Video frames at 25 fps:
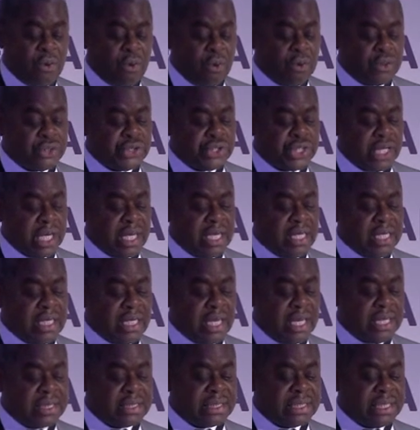All Share
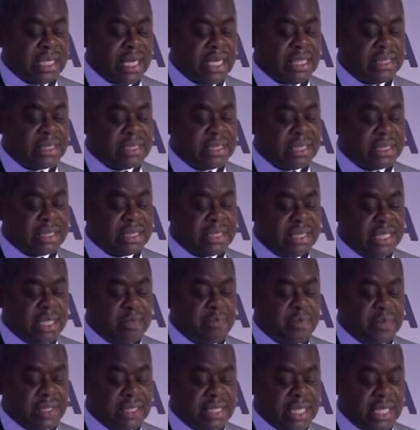Index gained
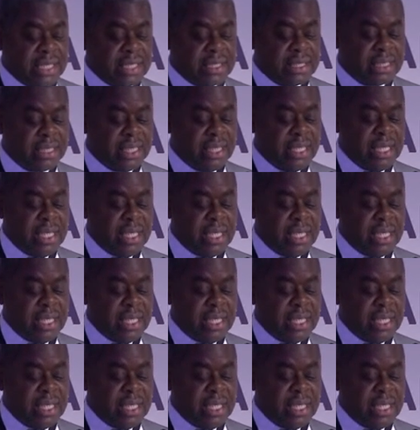16%